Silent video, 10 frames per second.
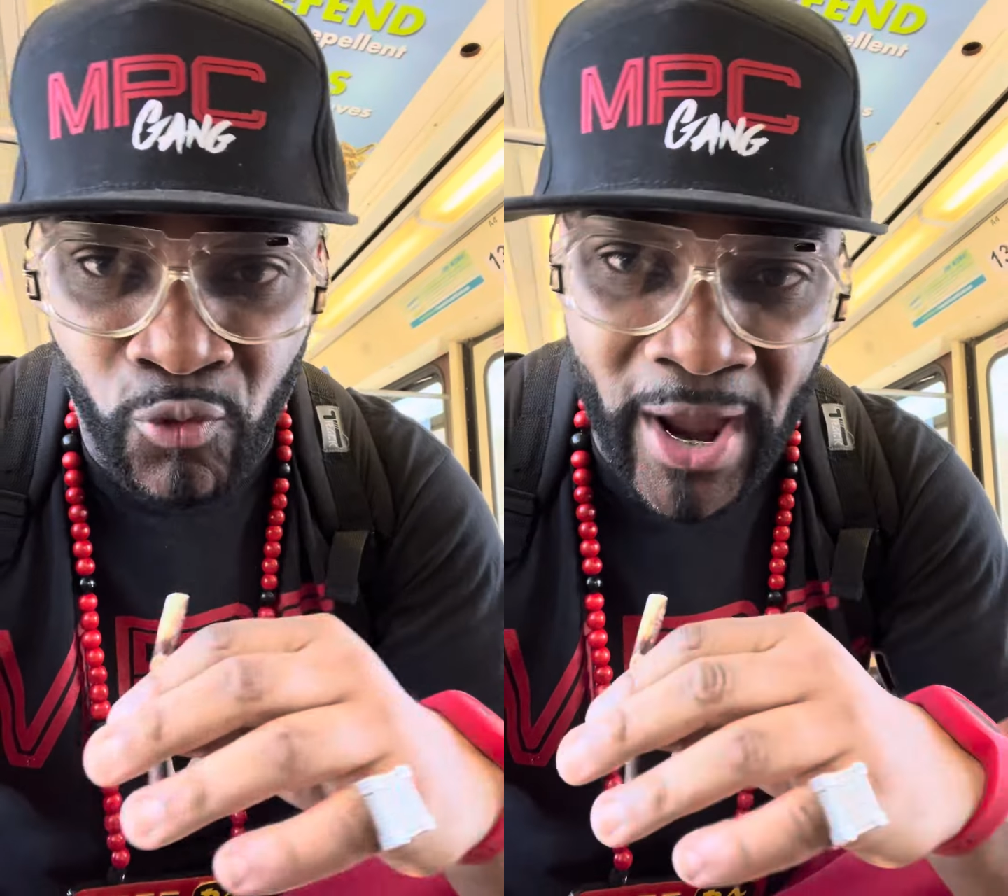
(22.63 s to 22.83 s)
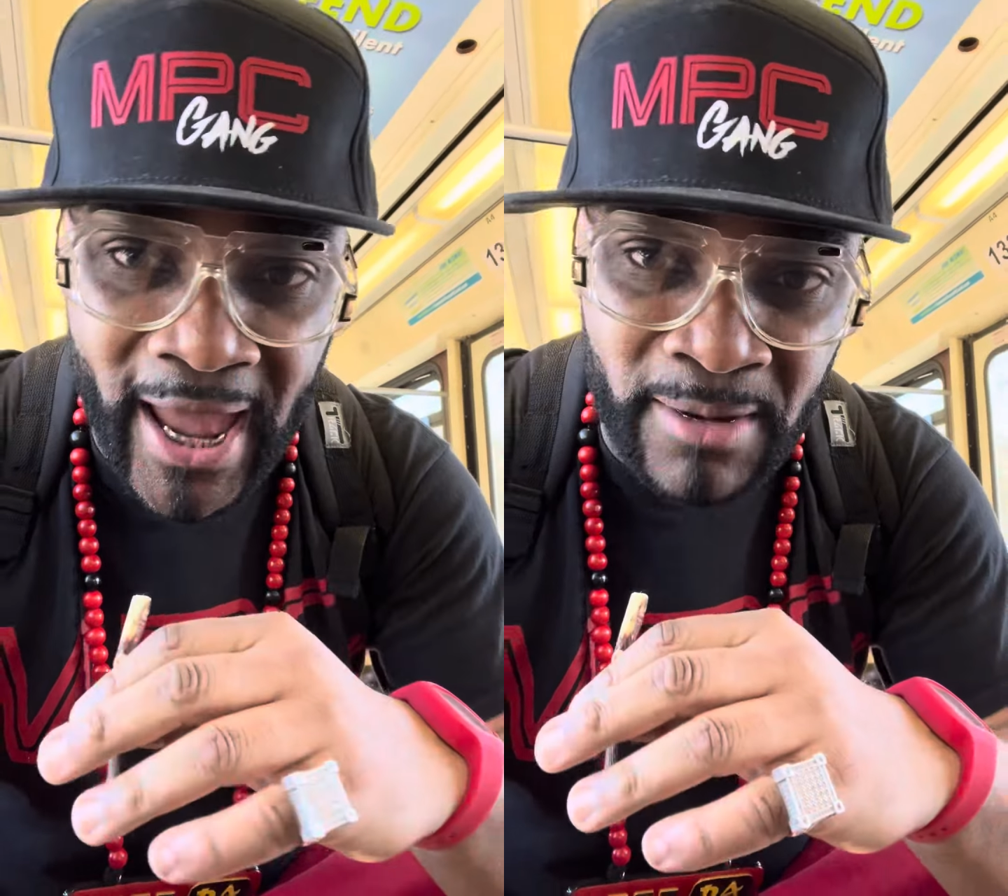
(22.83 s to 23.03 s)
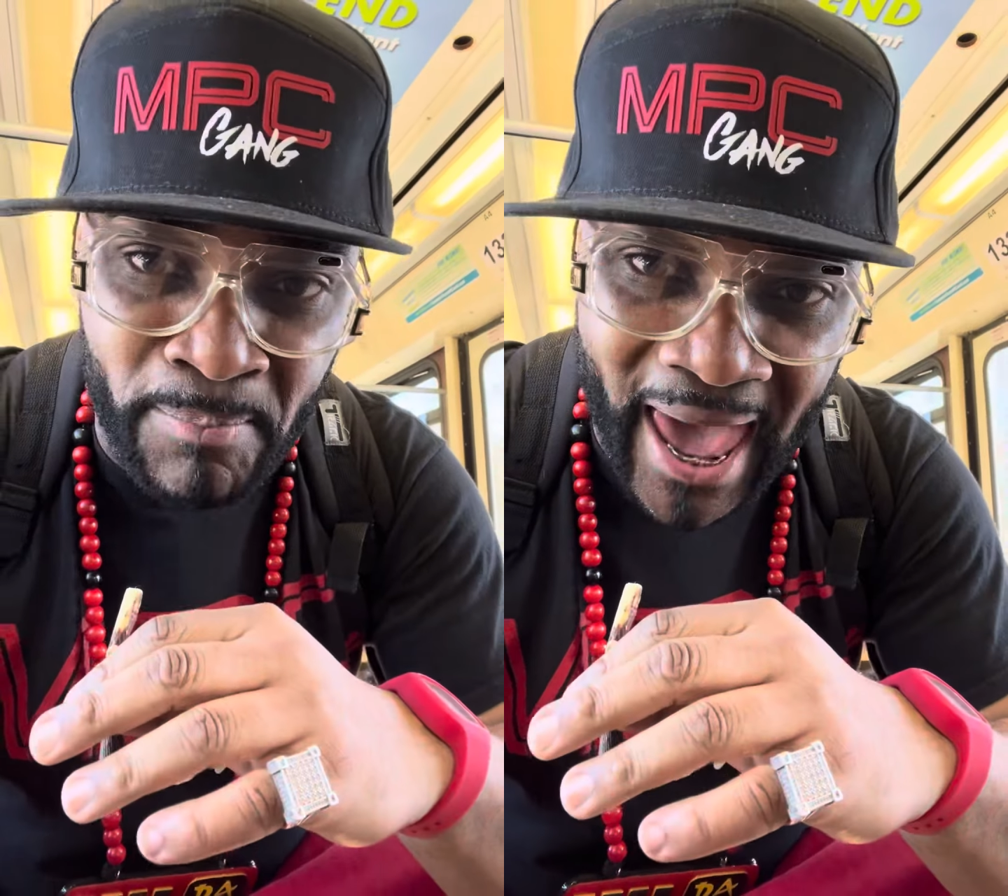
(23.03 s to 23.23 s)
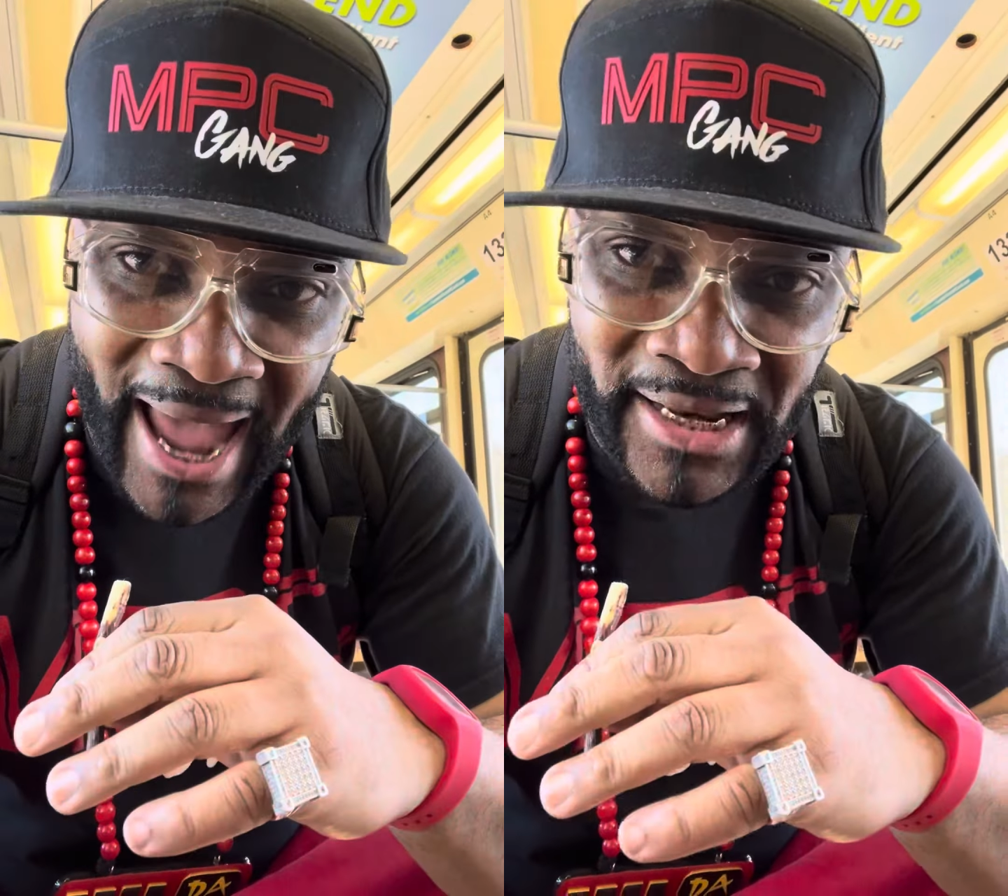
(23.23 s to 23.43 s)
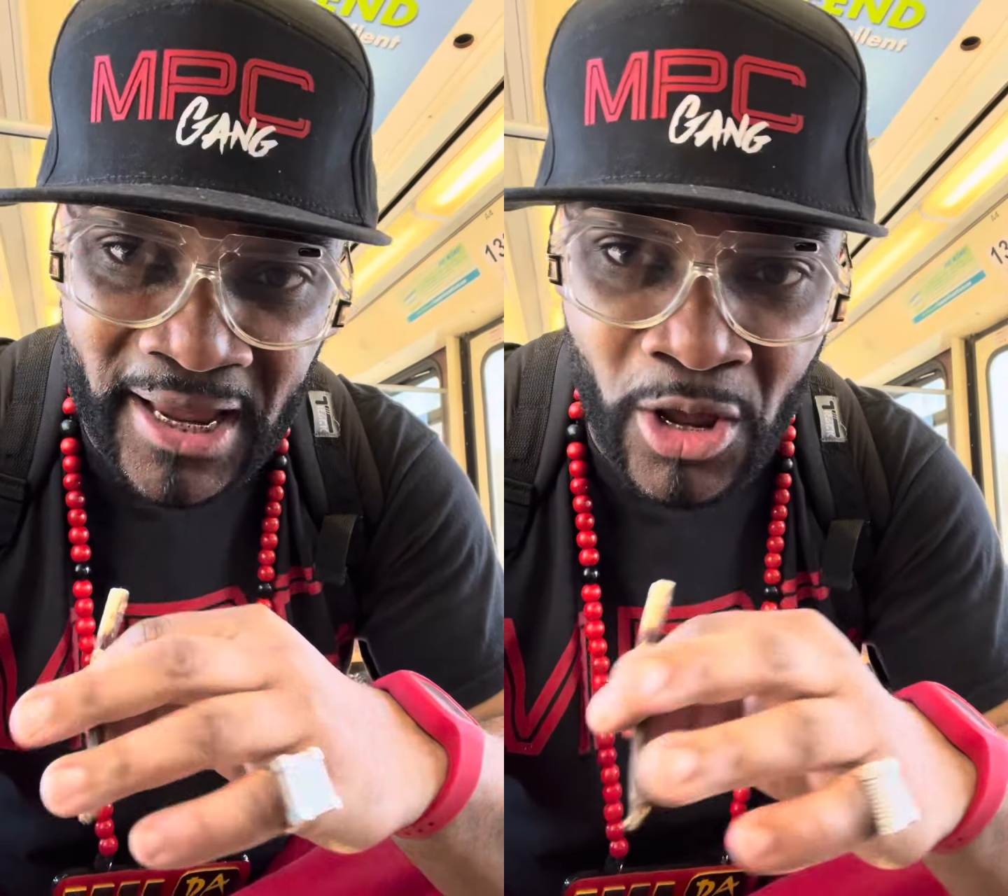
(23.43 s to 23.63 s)
red
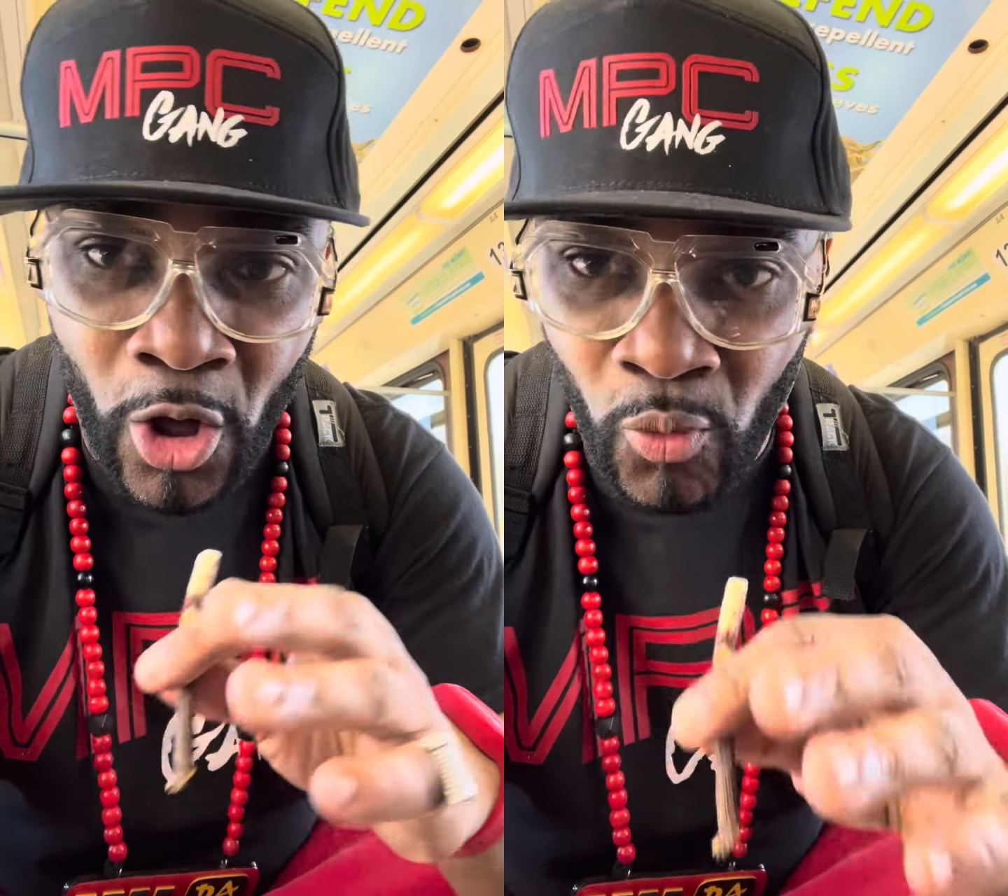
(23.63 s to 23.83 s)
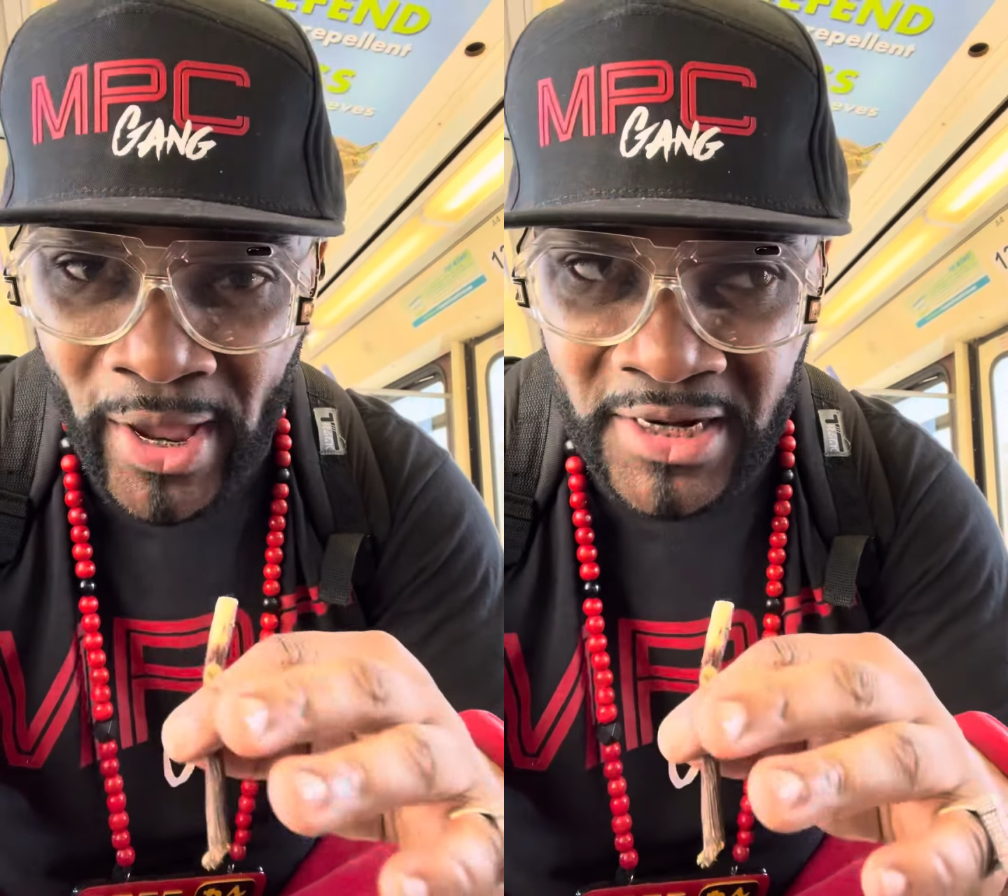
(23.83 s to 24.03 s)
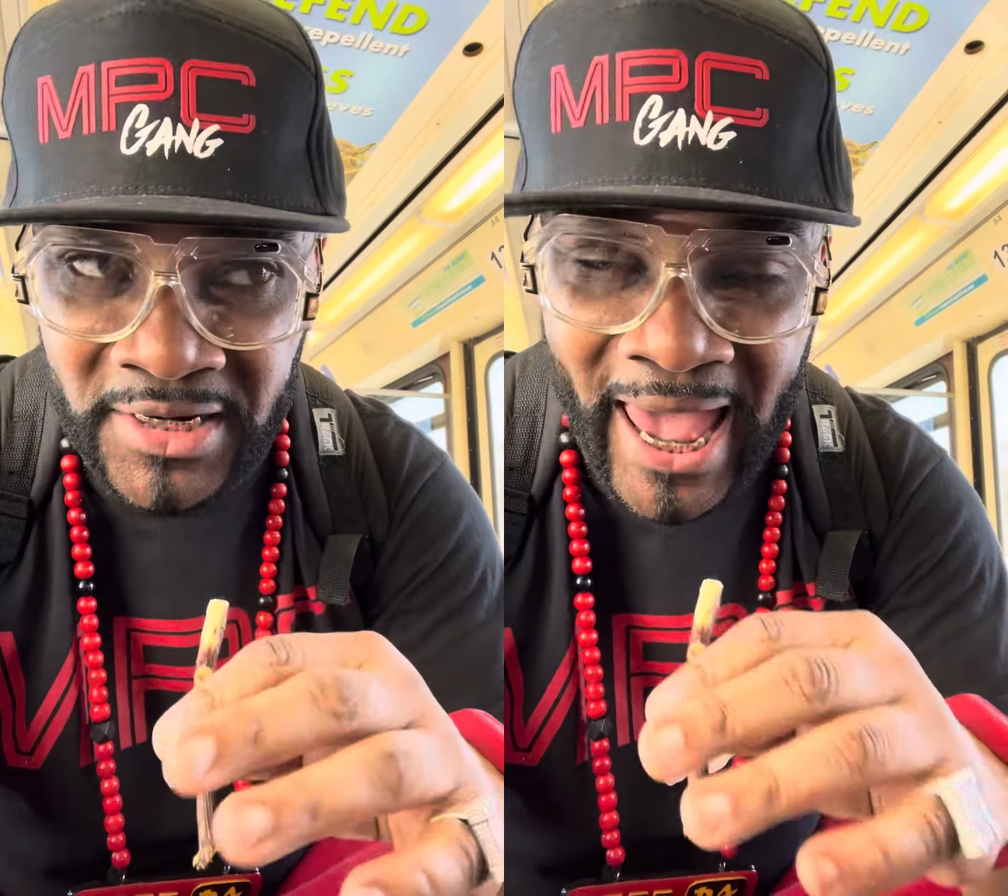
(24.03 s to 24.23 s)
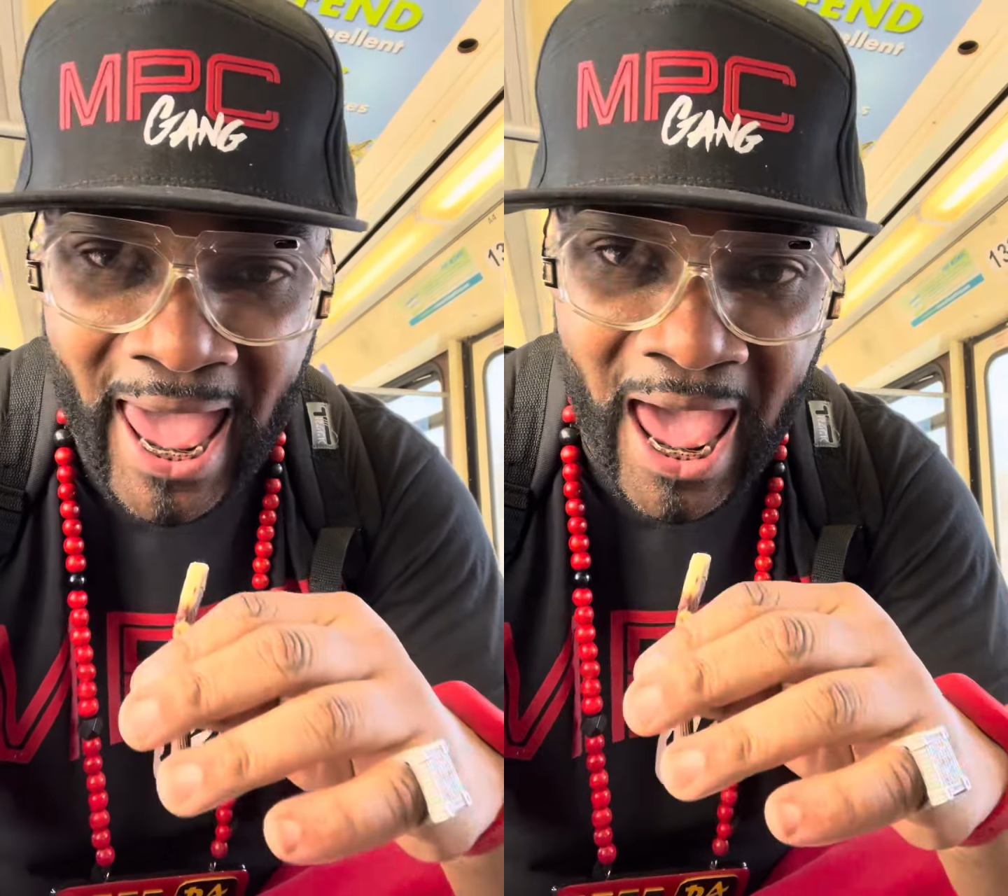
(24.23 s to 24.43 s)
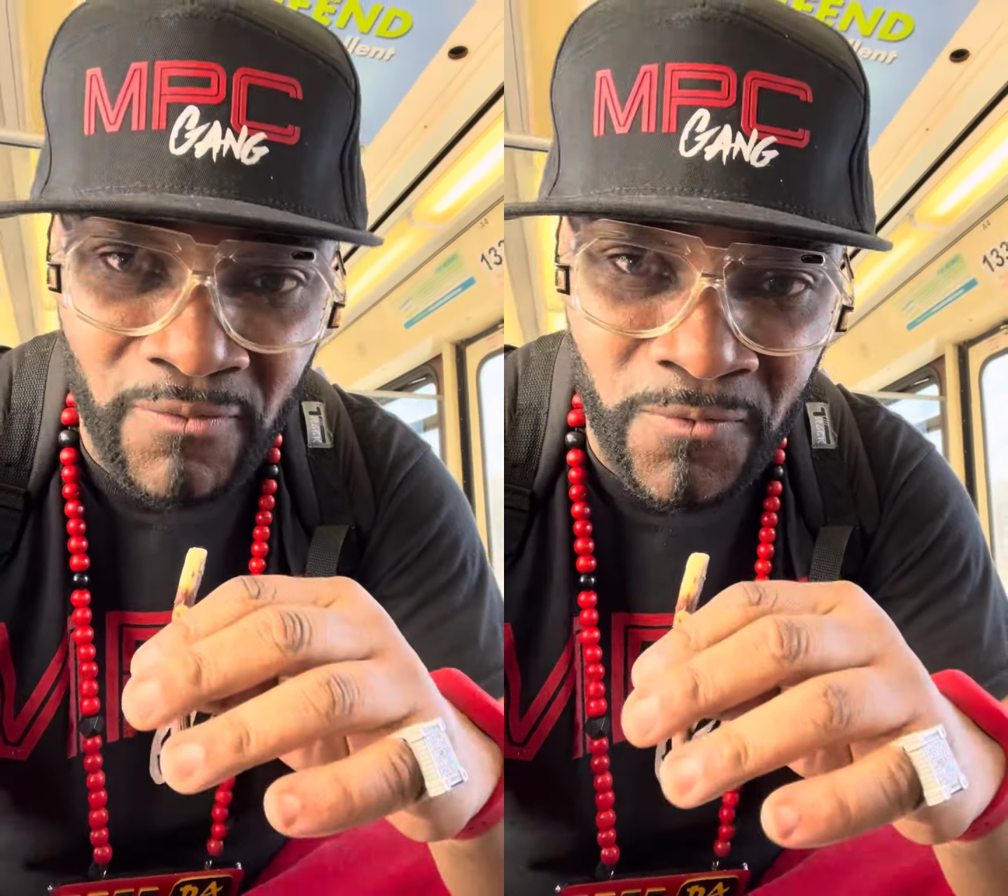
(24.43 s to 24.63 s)
bag that I always
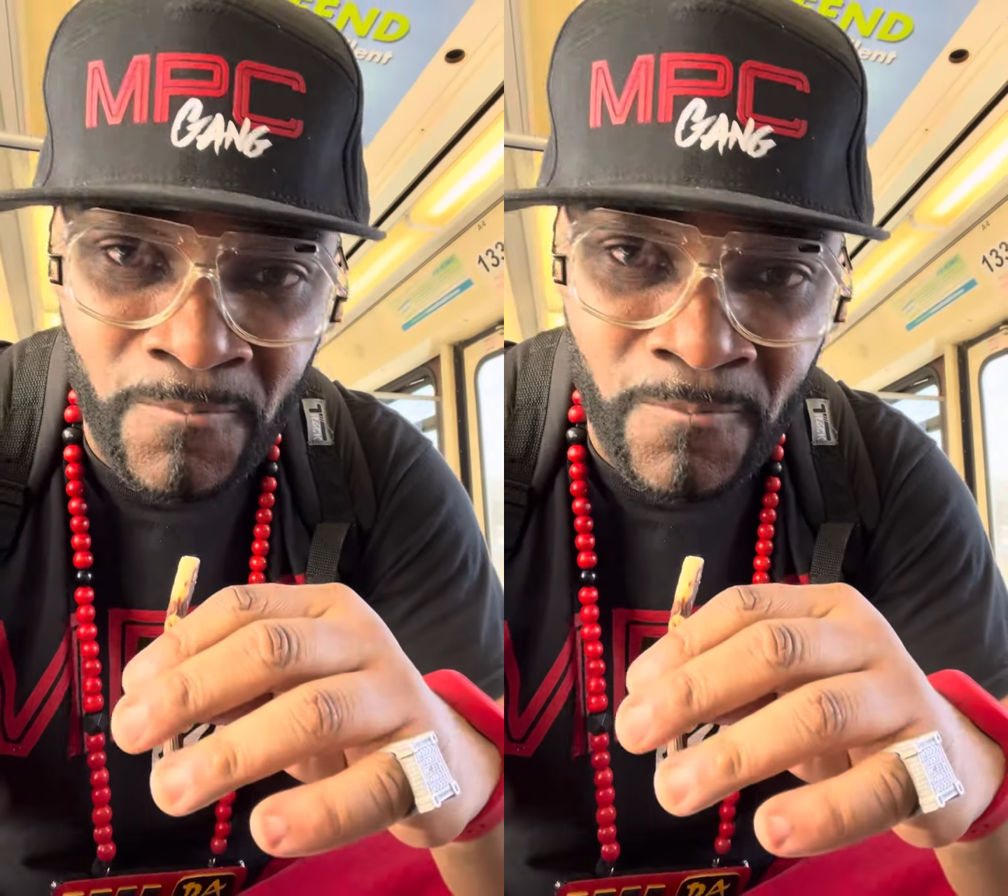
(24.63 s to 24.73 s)
have